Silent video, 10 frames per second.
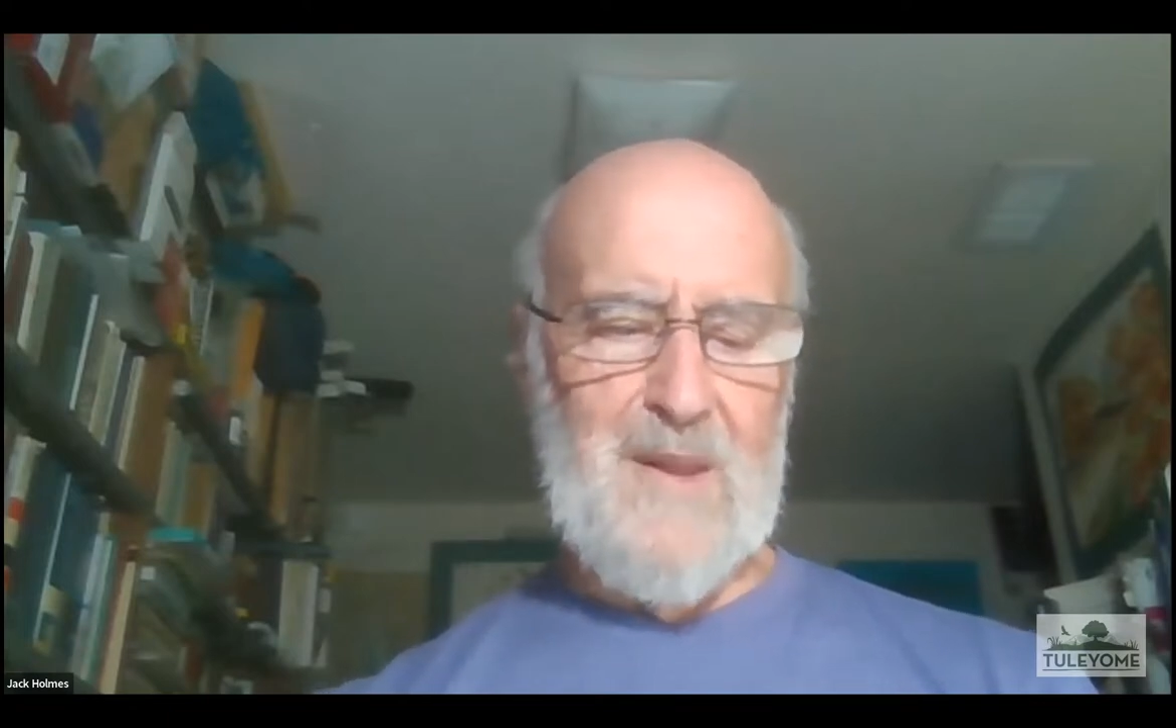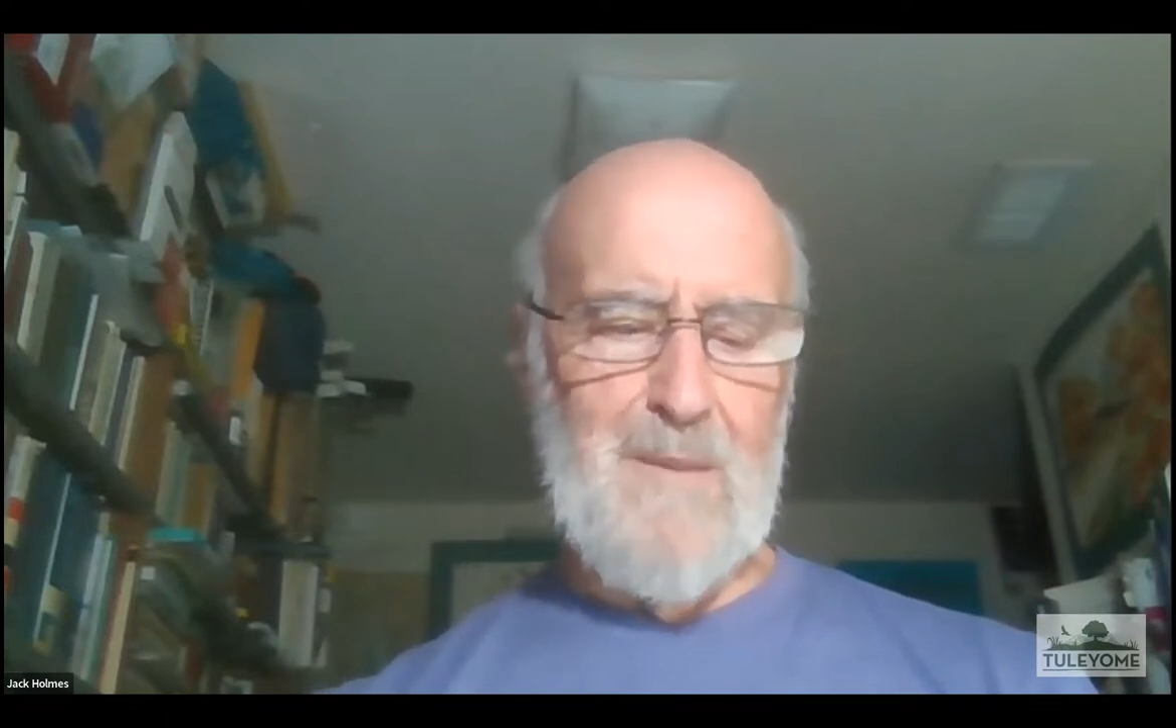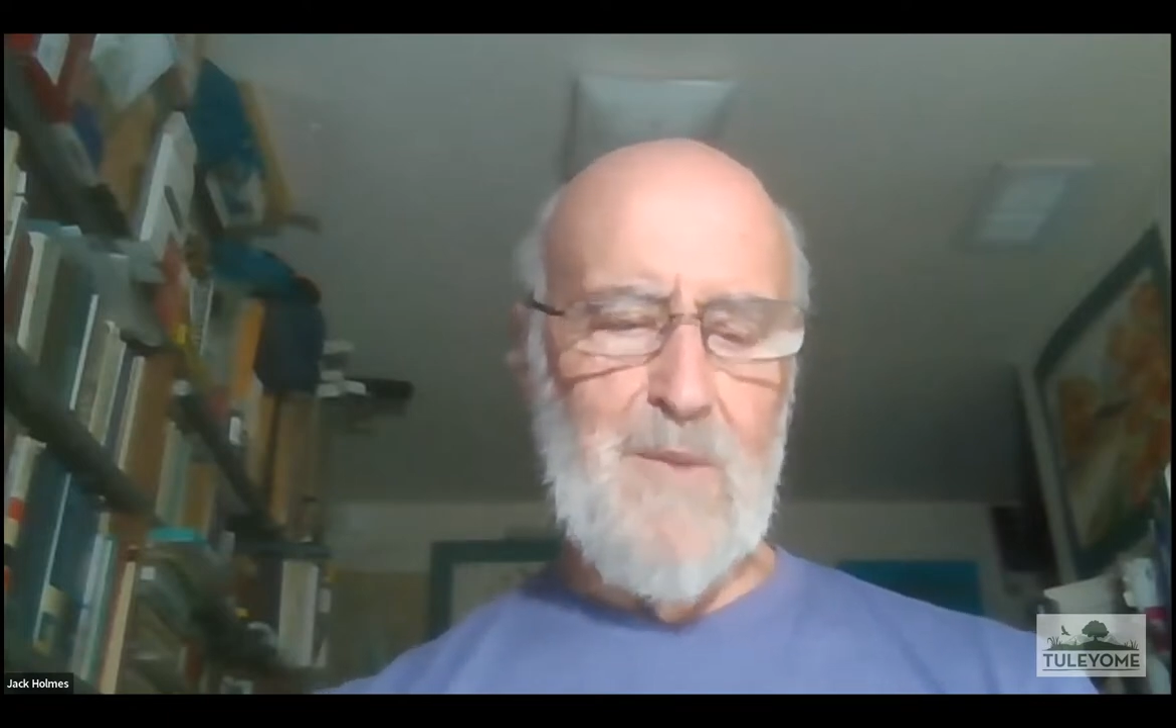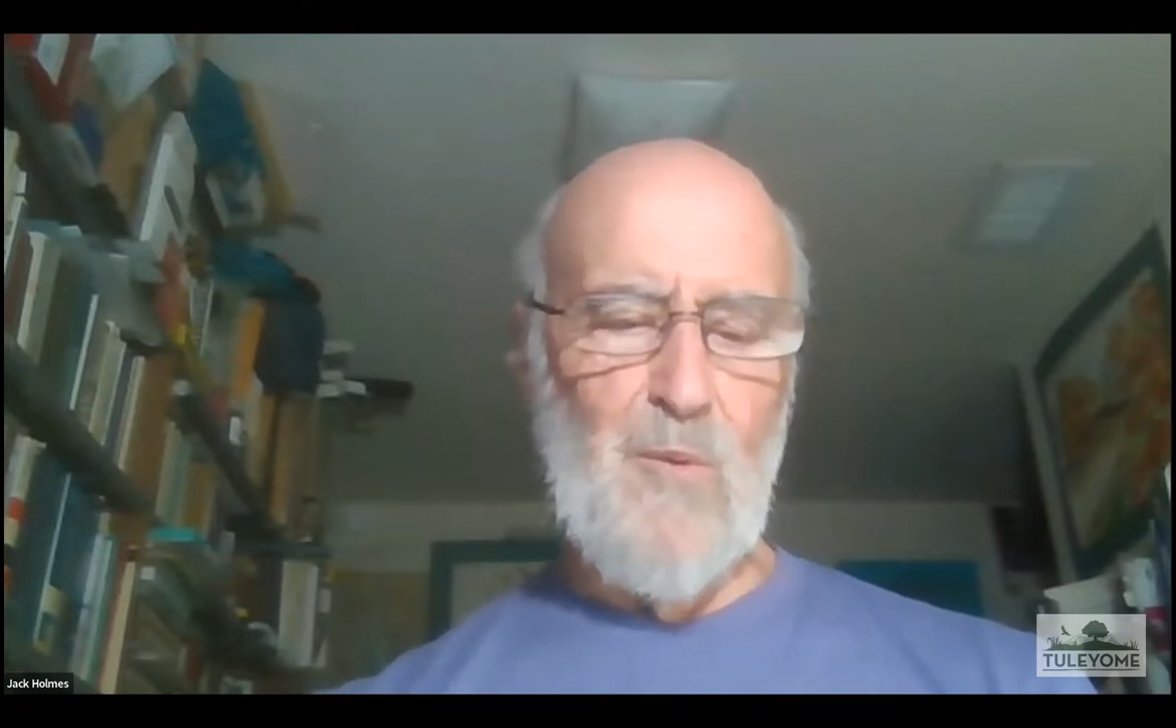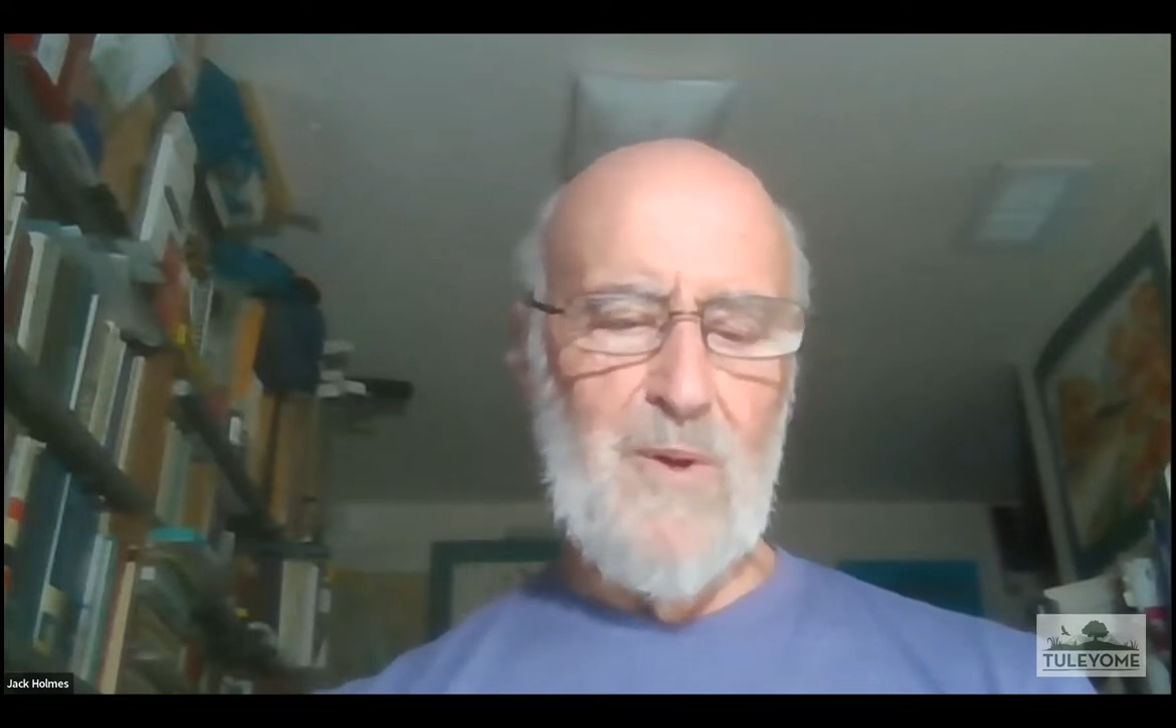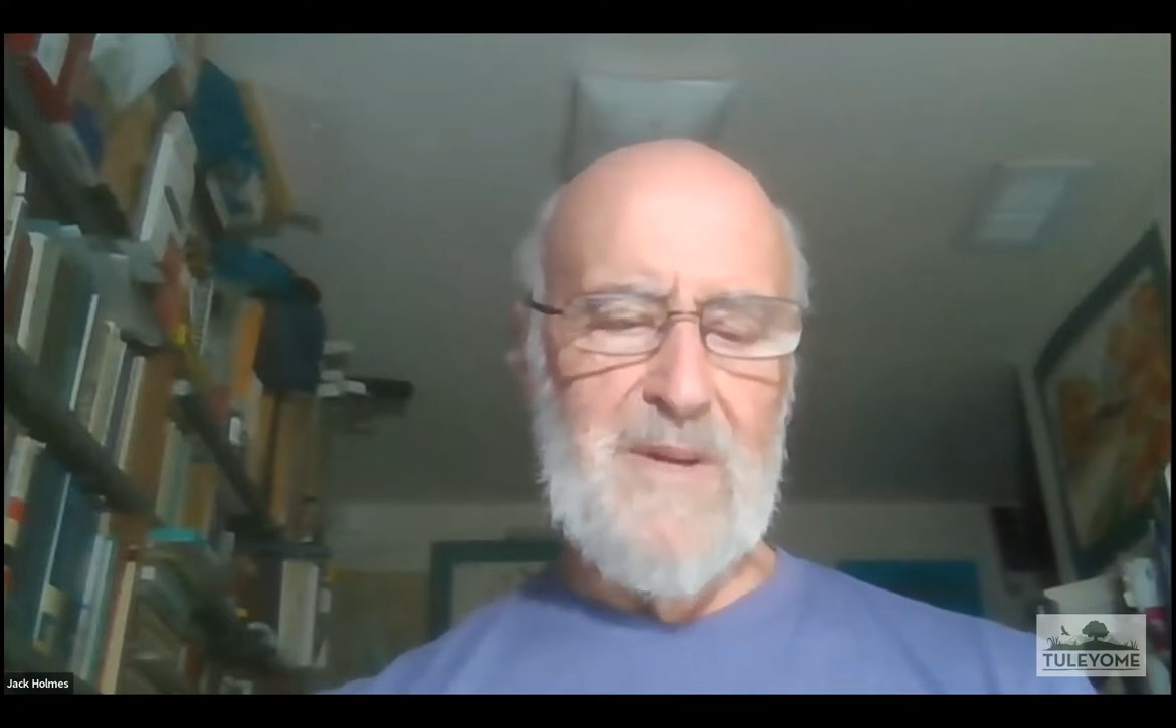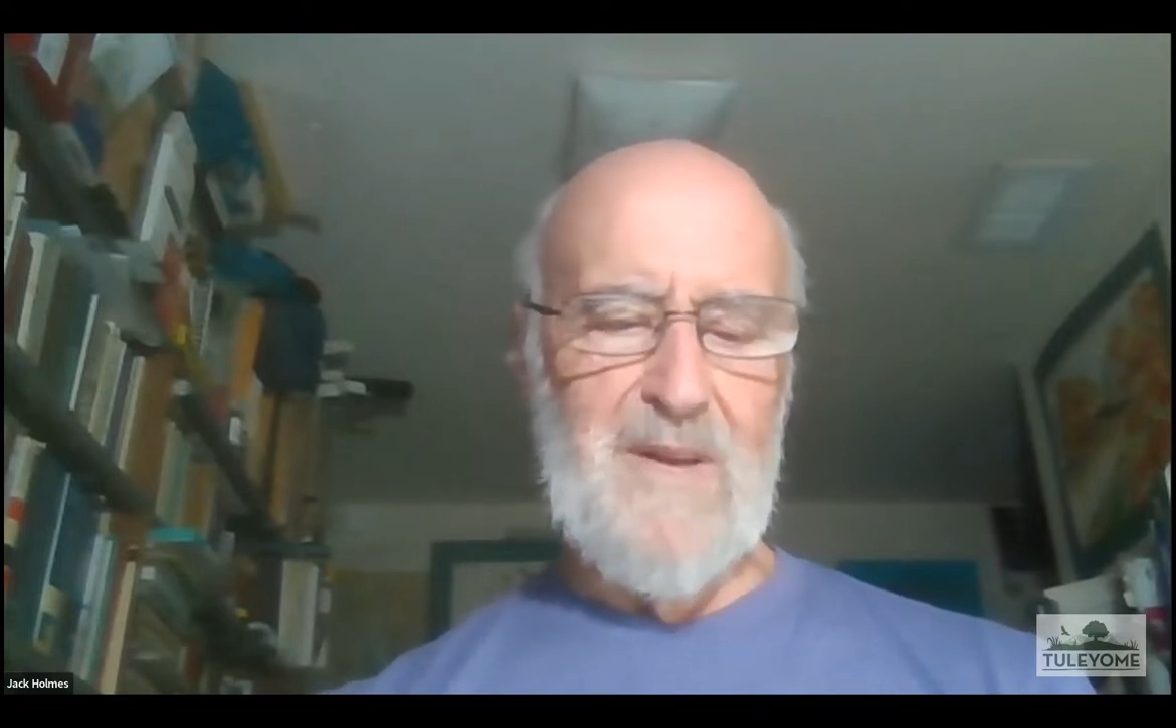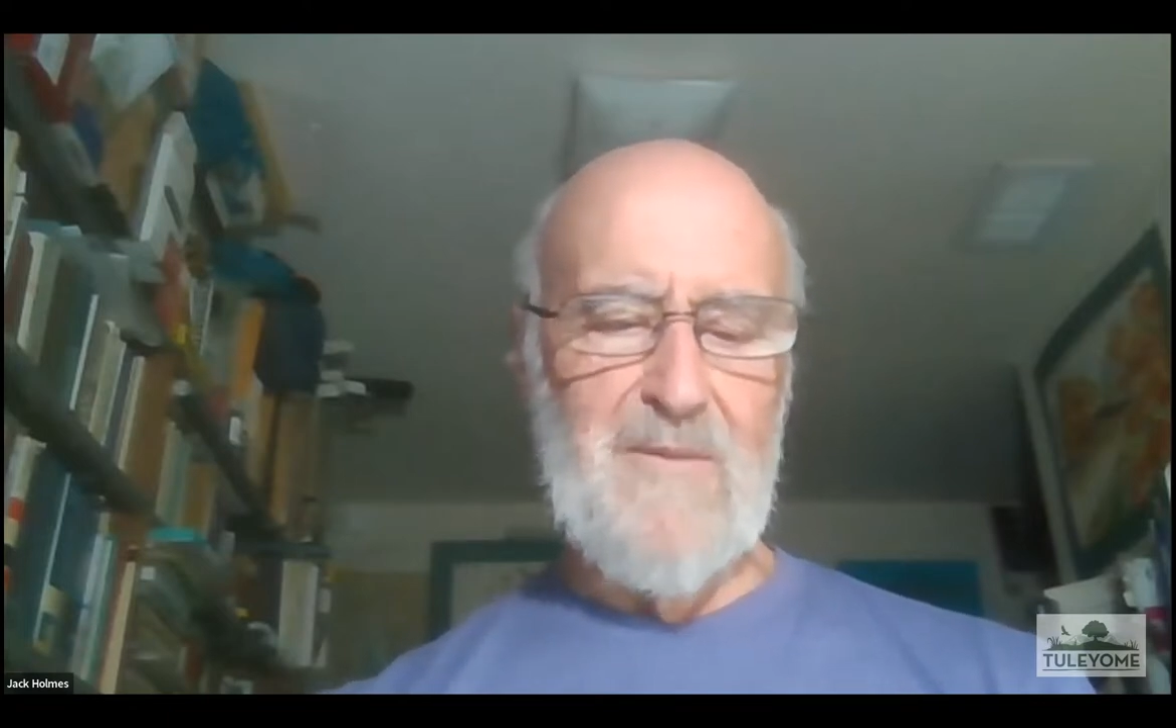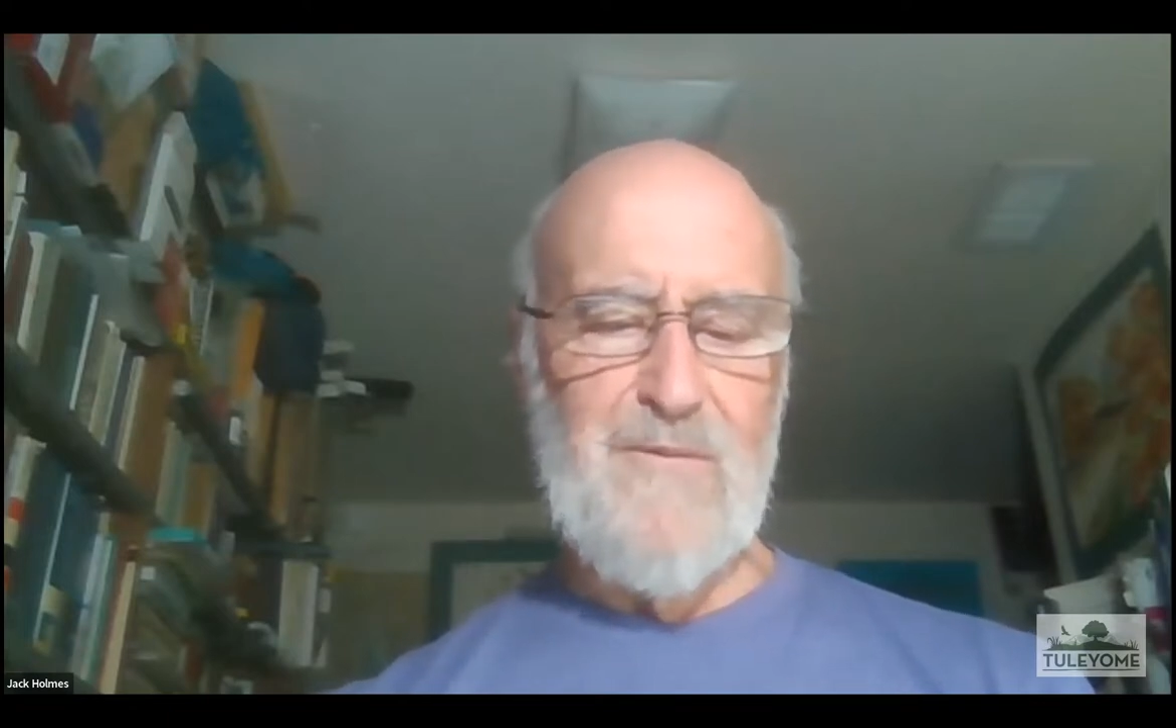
but we'll get